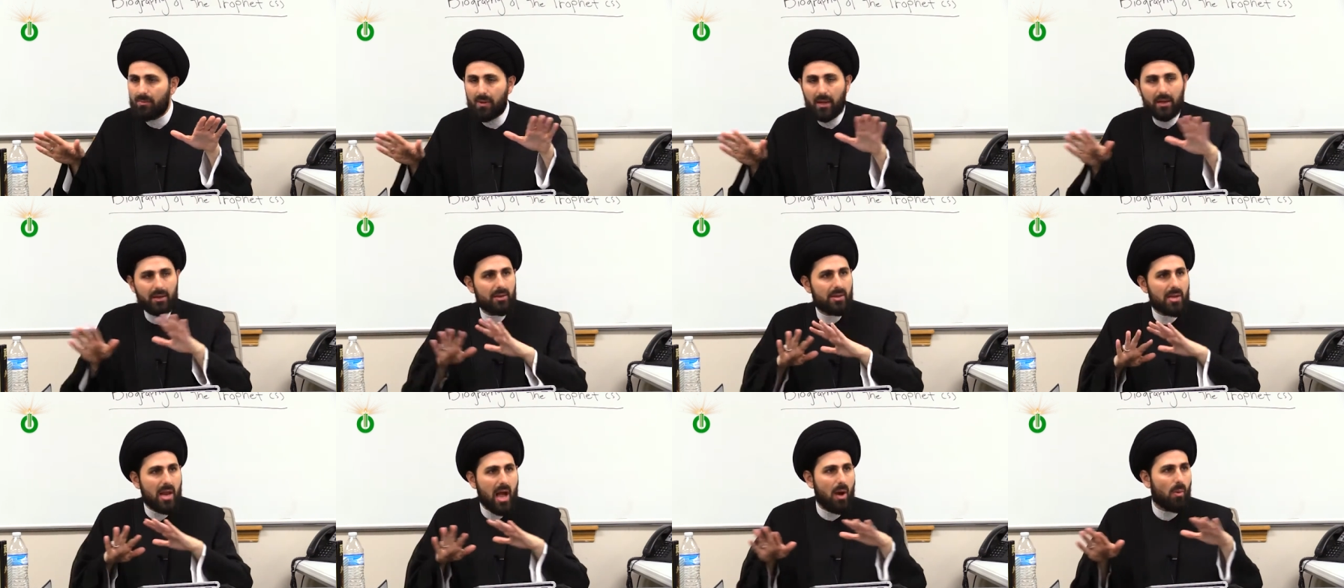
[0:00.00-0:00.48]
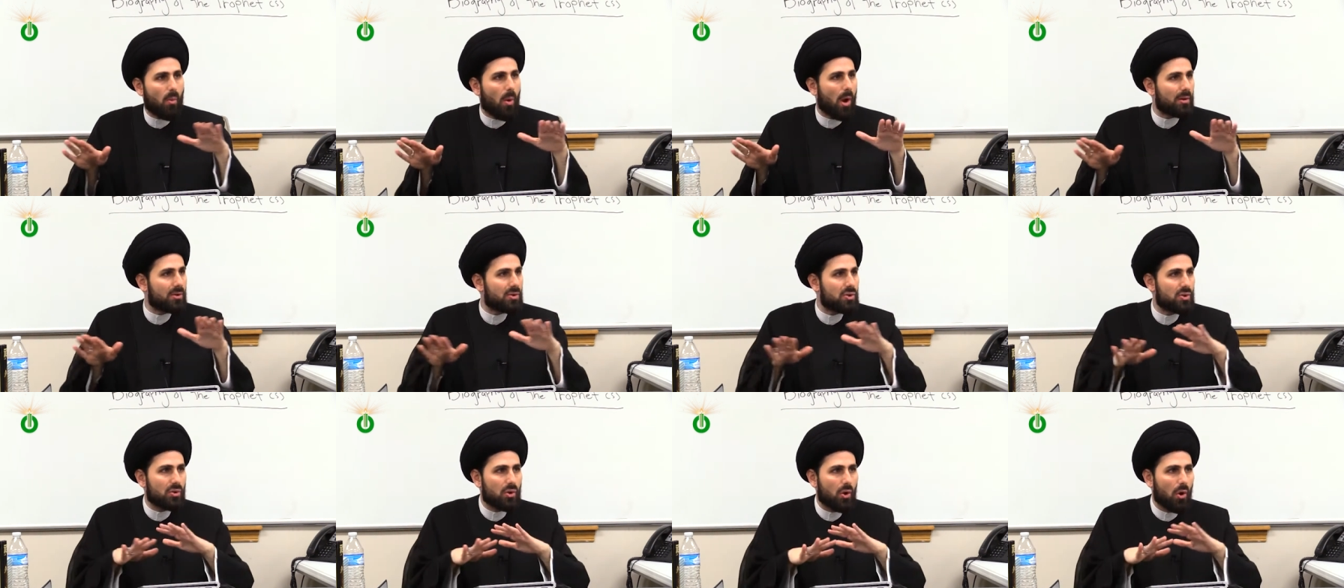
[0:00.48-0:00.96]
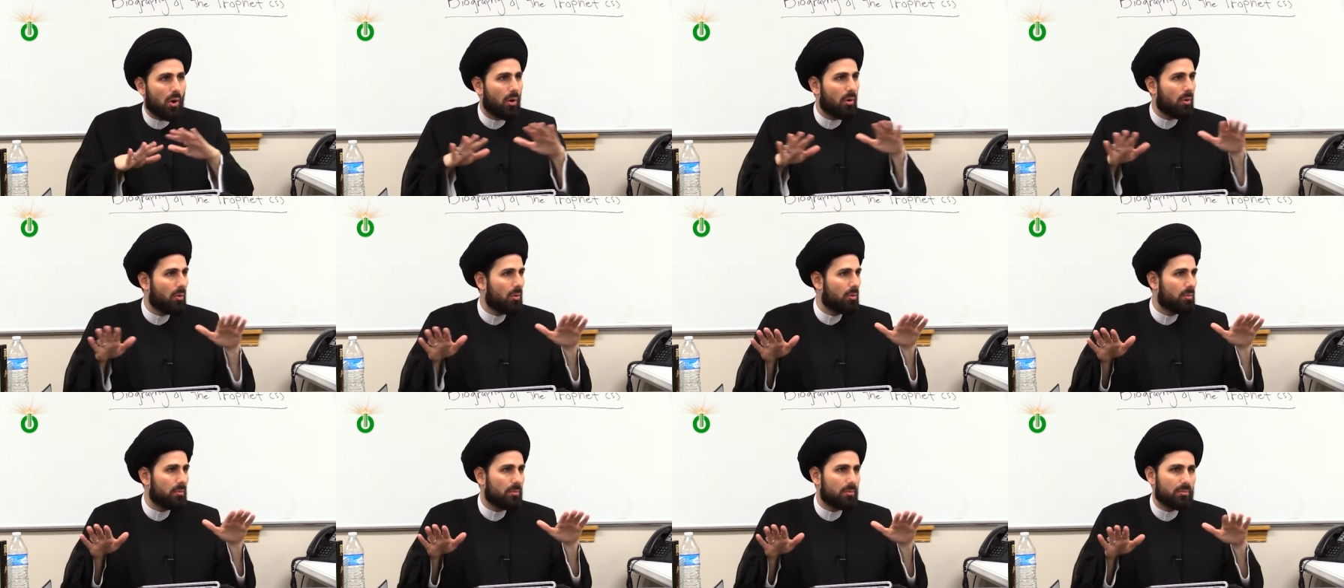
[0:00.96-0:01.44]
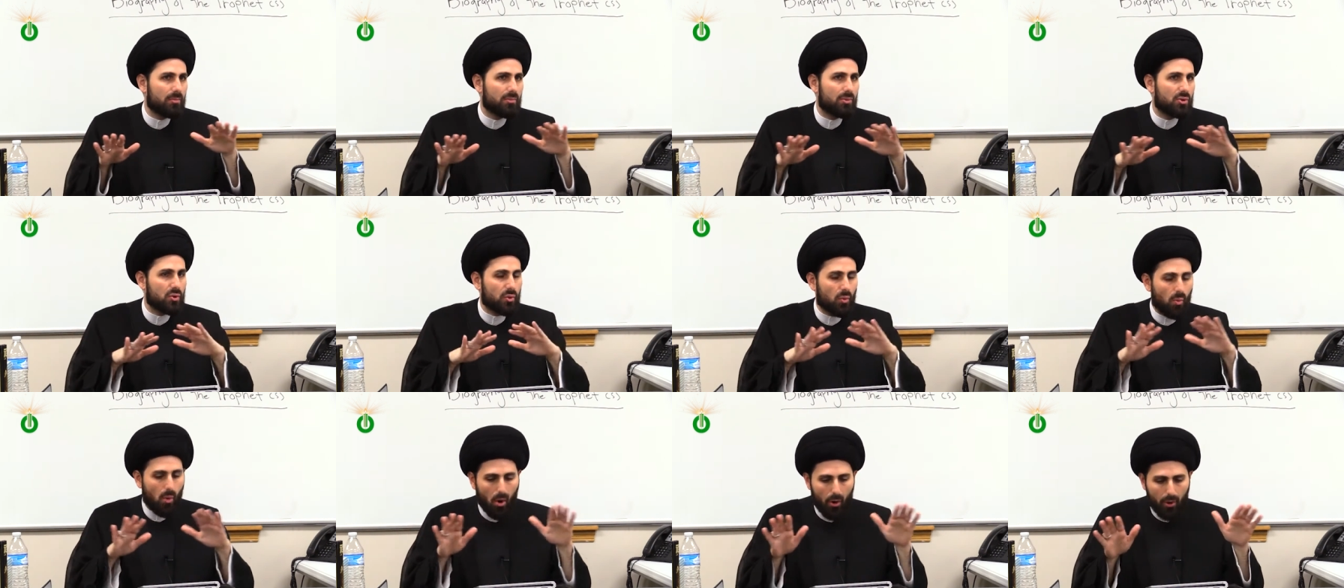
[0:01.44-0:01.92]
they did not want to go
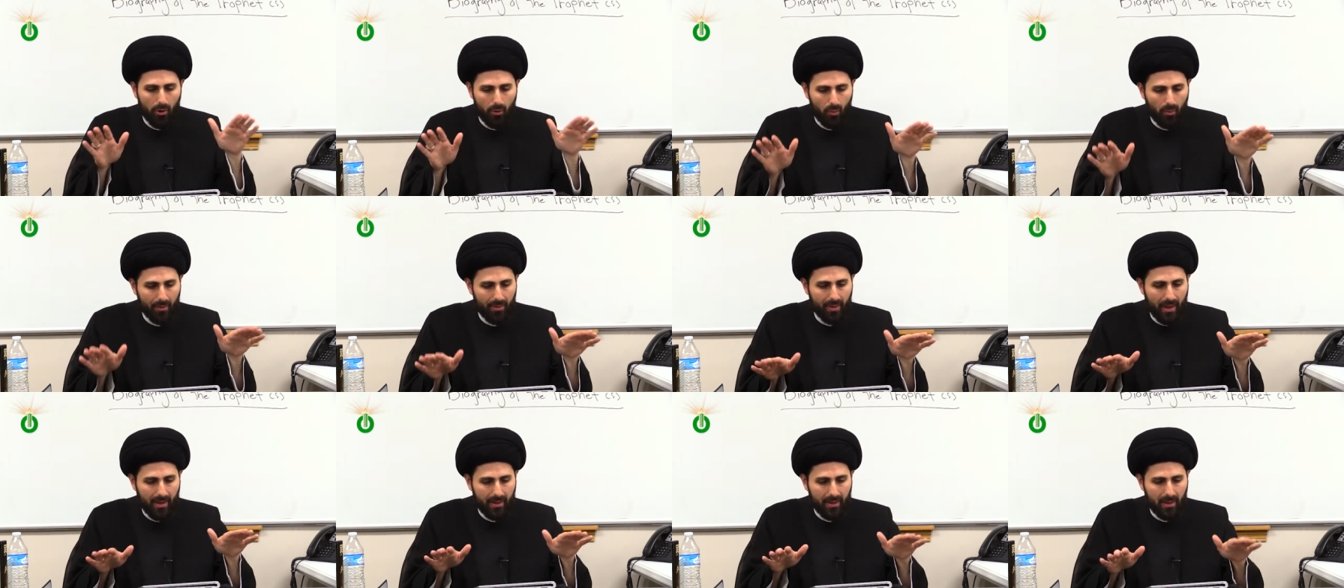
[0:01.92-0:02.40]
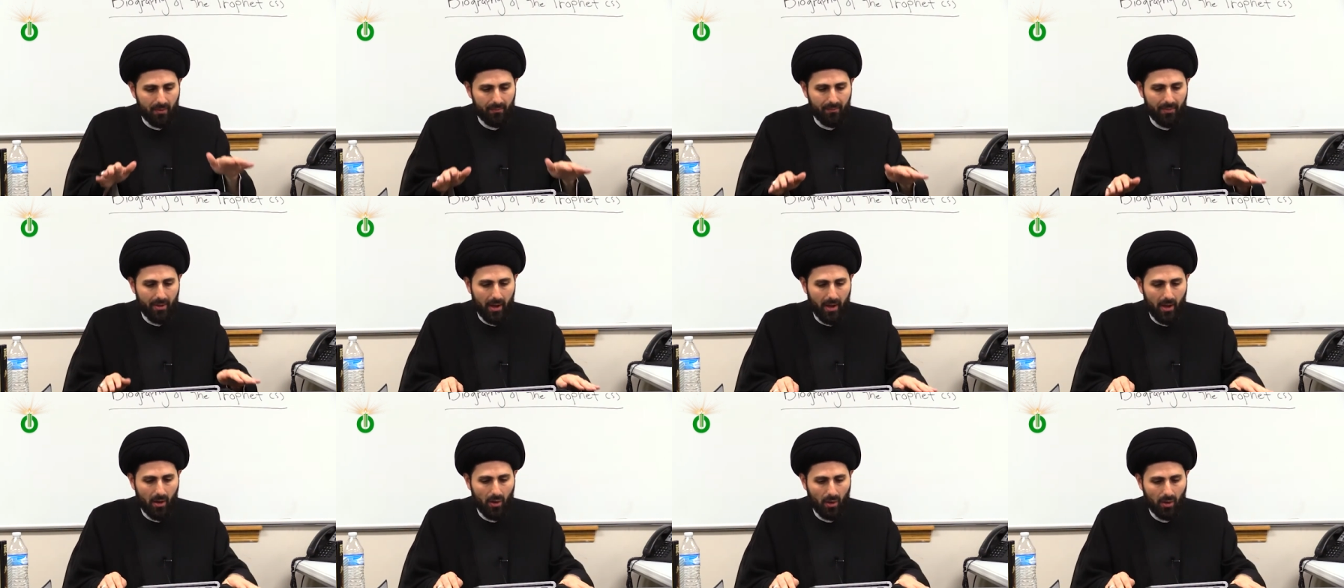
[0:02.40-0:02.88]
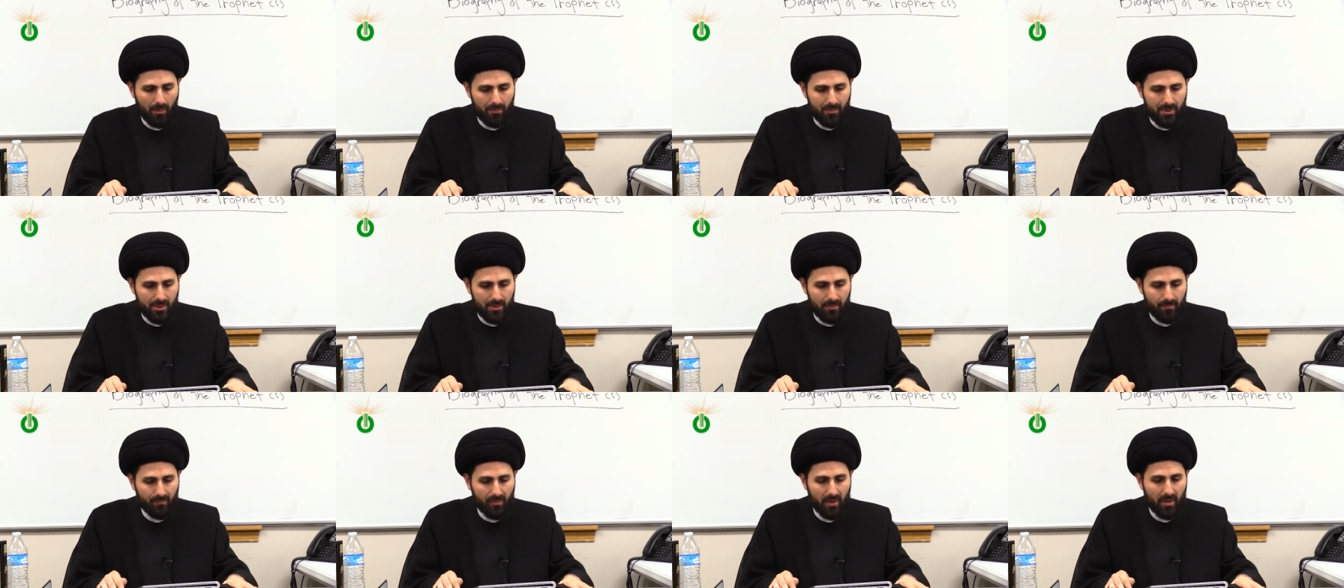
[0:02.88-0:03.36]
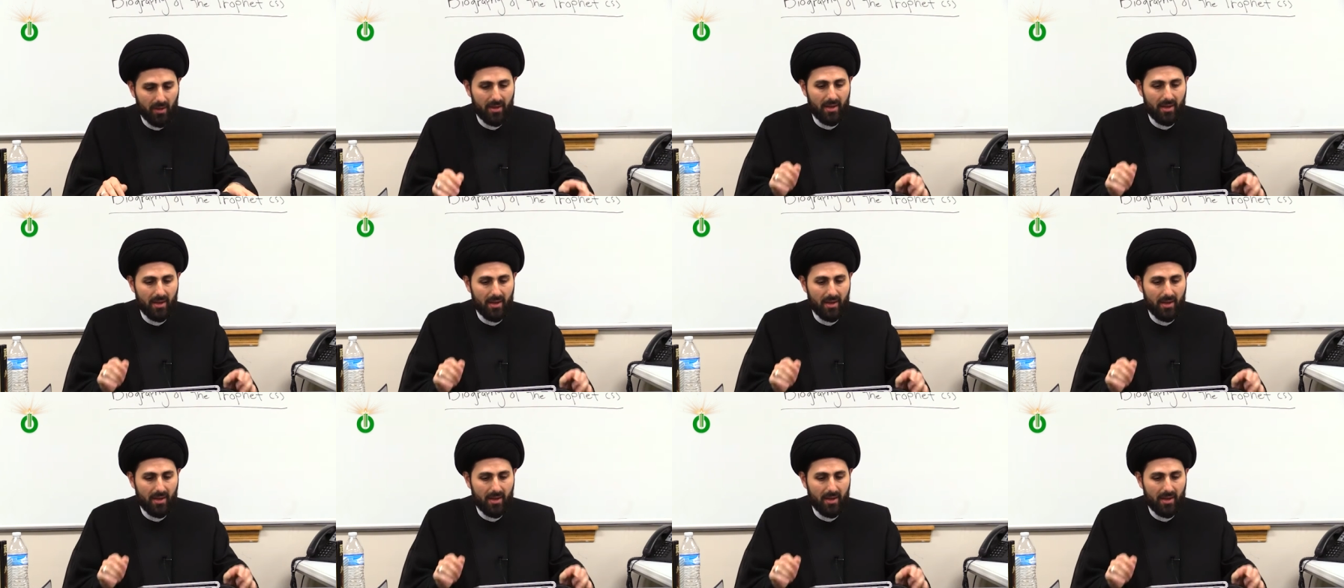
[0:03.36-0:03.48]
to war with any of the Arabs.